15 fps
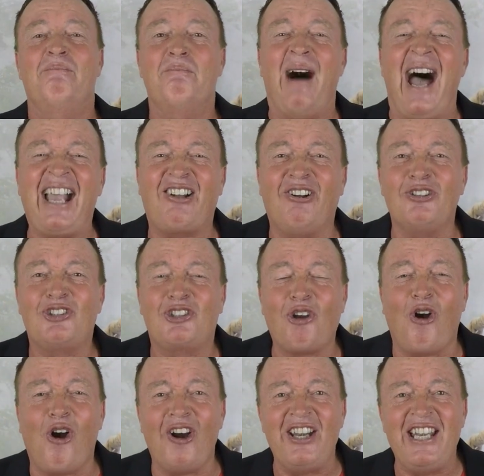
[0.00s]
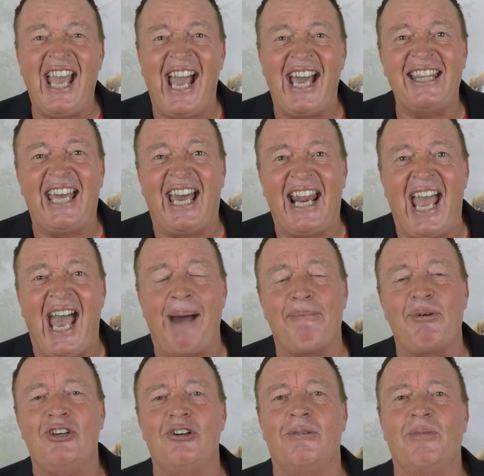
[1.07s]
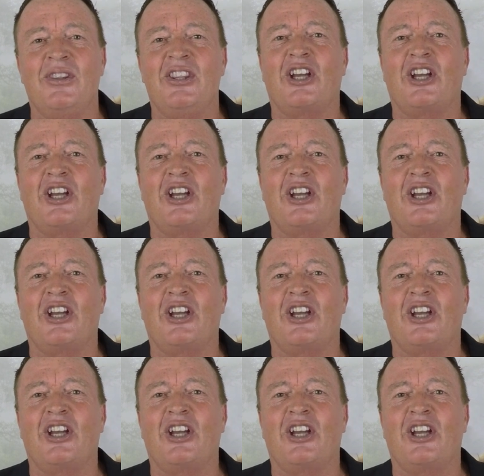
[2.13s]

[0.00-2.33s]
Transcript: Michael Jordan had that happen to him.